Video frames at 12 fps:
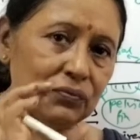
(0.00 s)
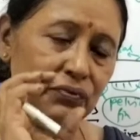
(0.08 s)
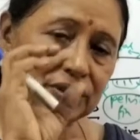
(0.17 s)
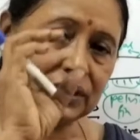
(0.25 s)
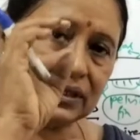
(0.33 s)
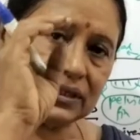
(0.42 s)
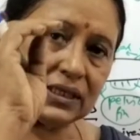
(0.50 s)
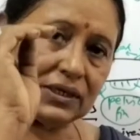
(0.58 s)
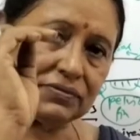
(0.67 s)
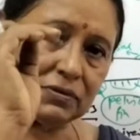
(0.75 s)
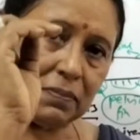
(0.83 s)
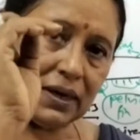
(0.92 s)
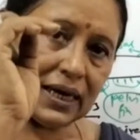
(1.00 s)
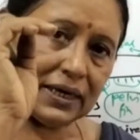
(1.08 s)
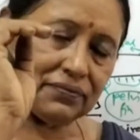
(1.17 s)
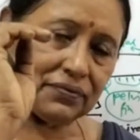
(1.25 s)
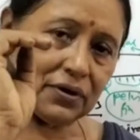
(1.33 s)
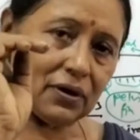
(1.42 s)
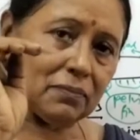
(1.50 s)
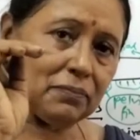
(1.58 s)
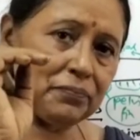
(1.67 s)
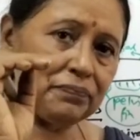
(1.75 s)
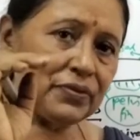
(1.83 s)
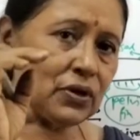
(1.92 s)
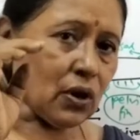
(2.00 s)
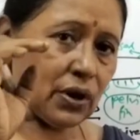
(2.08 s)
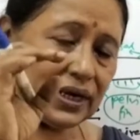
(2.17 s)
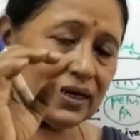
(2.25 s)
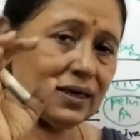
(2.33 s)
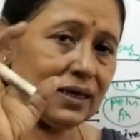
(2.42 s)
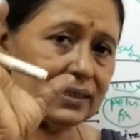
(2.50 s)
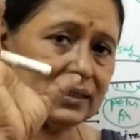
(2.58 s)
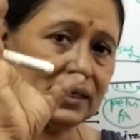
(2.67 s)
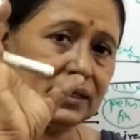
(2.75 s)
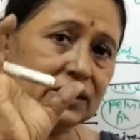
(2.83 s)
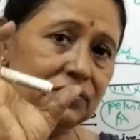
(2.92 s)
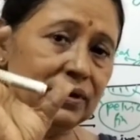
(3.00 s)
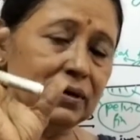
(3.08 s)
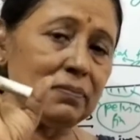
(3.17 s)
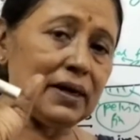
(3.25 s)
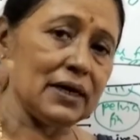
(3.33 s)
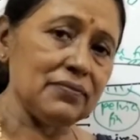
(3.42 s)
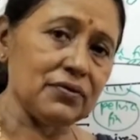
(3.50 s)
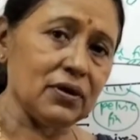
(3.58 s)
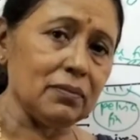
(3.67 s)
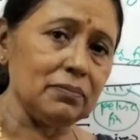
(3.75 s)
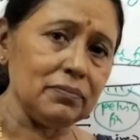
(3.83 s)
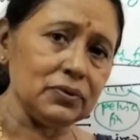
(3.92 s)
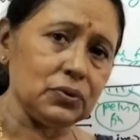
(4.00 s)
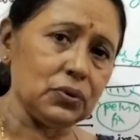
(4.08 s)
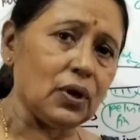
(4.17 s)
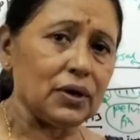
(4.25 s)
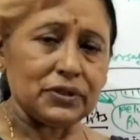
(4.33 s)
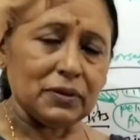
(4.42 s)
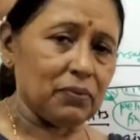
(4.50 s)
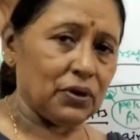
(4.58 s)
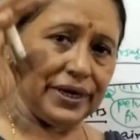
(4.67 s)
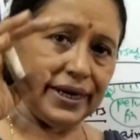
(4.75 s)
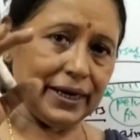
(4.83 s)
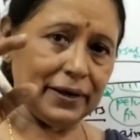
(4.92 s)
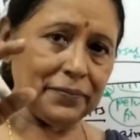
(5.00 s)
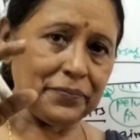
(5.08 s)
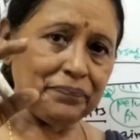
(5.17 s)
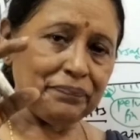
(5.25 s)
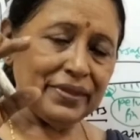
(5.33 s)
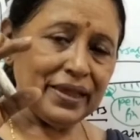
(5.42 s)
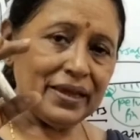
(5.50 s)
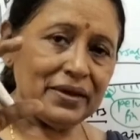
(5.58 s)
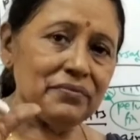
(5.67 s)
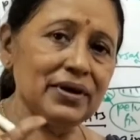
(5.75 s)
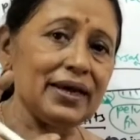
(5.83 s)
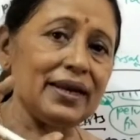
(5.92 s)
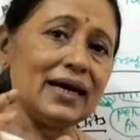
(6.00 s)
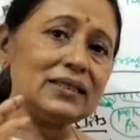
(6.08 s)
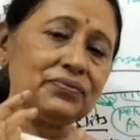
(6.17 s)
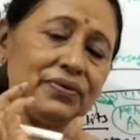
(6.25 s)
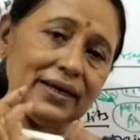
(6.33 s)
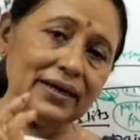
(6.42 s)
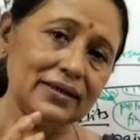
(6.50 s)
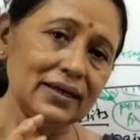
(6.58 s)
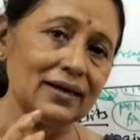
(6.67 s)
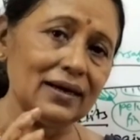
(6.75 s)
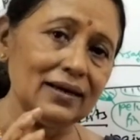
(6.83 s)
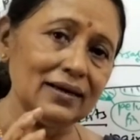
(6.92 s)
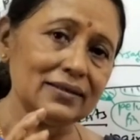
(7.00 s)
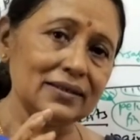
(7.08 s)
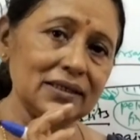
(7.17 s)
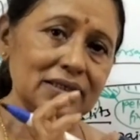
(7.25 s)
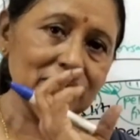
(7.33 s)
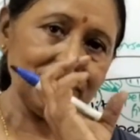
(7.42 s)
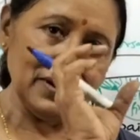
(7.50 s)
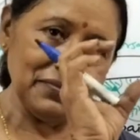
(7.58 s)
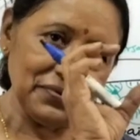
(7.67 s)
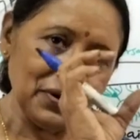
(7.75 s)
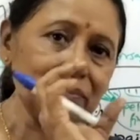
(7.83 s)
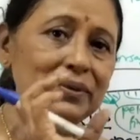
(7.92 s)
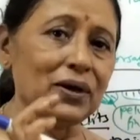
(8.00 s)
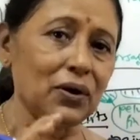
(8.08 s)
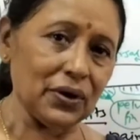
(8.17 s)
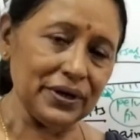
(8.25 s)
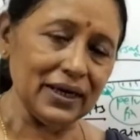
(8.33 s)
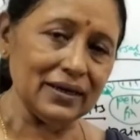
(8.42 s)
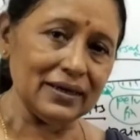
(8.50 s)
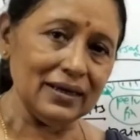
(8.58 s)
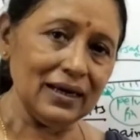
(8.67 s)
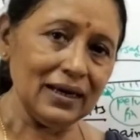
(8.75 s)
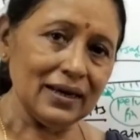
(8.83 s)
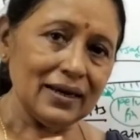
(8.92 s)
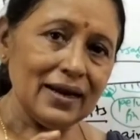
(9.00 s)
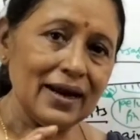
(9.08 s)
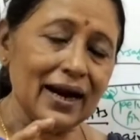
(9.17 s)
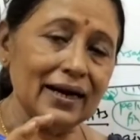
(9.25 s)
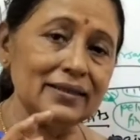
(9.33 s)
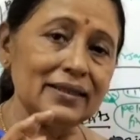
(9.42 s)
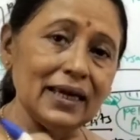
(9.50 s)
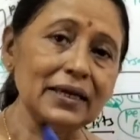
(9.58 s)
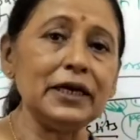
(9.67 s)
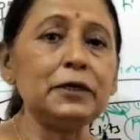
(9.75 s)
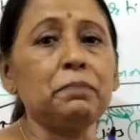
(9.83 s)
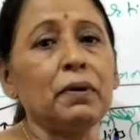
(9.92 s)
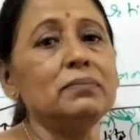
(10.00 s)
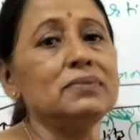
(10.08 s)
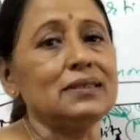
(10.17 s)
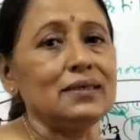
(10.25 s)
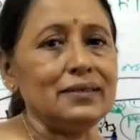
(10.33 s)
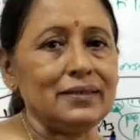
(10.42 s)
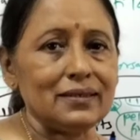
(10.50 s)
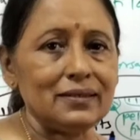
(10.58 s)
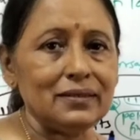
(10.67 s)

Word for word: which receives blood from auricle is receiving blood from throughout the body whereas ventricle is receiving from the auricle and then it pumps it.